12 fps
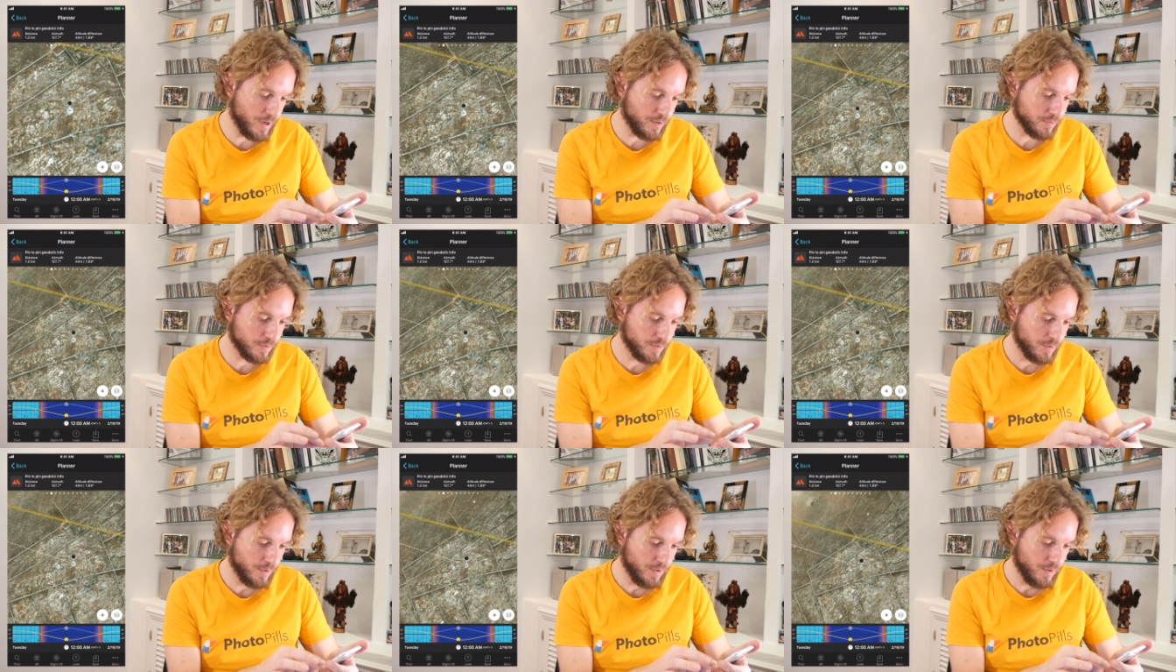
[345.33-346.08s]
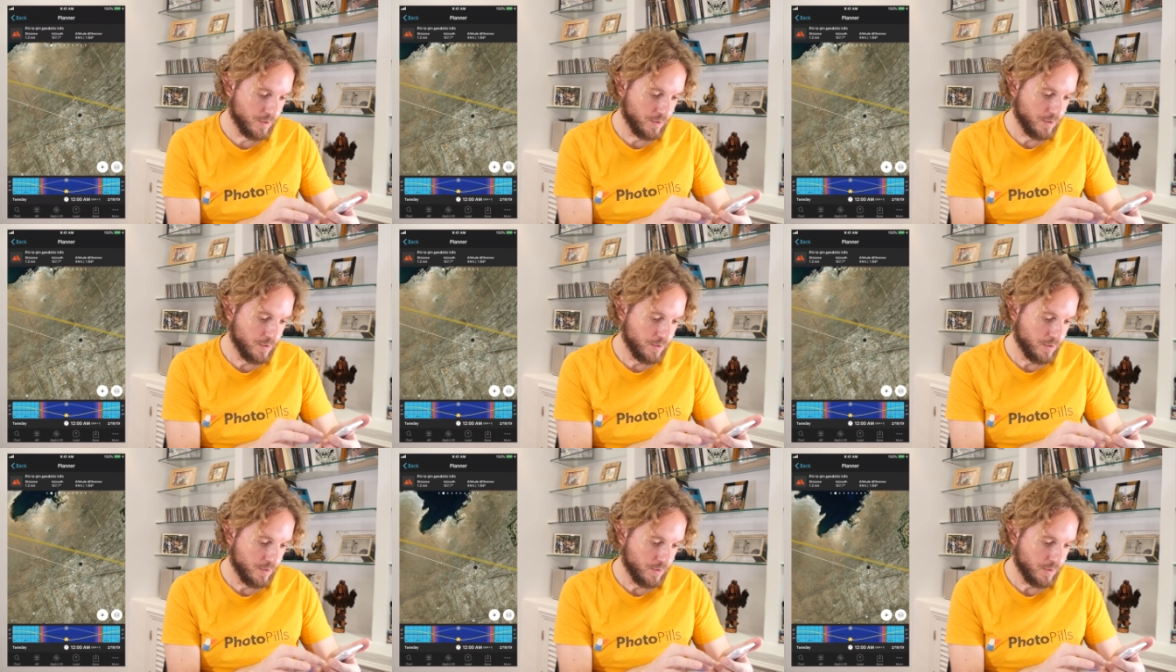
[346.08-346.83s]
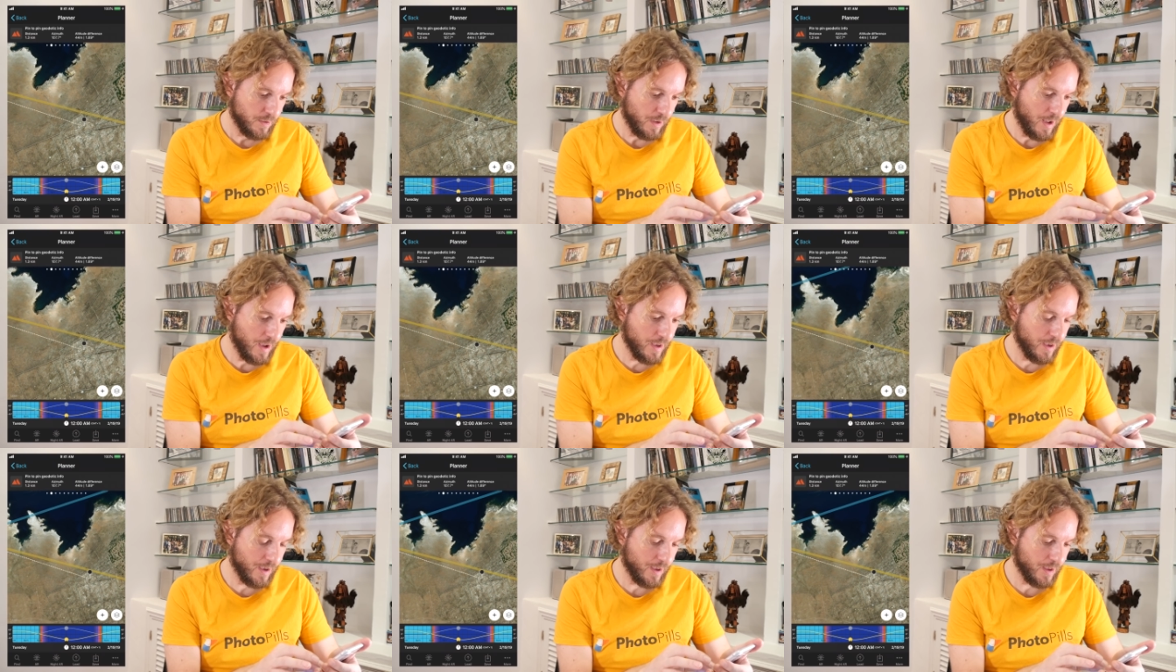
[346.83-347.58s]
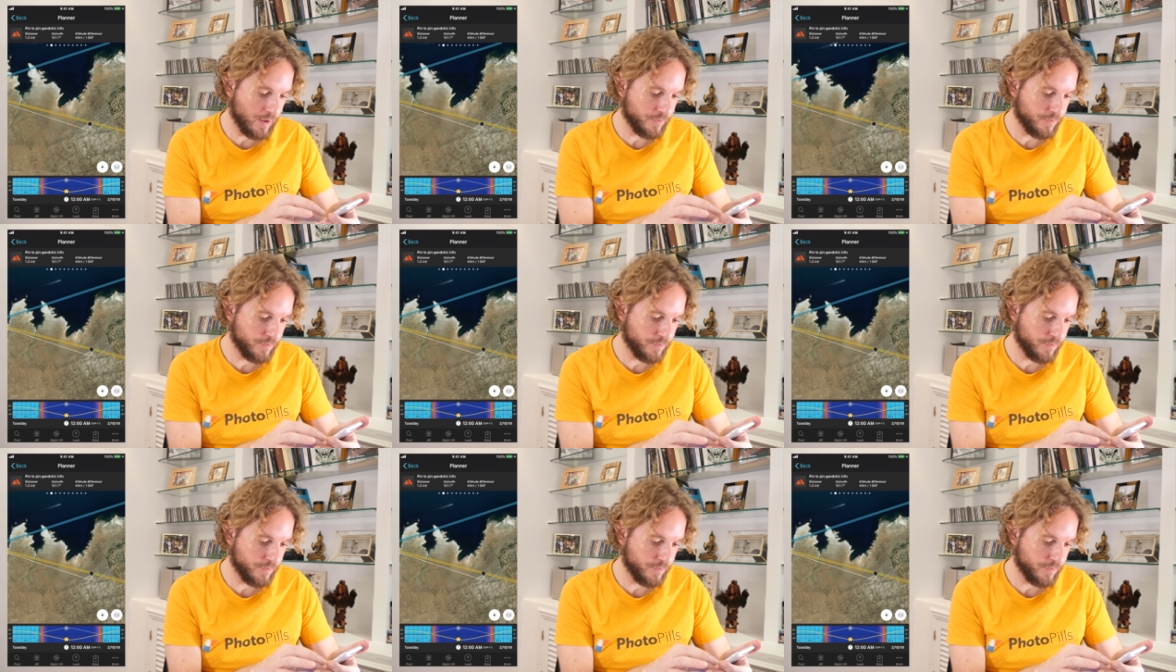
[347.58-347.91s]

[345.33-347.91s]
out, I have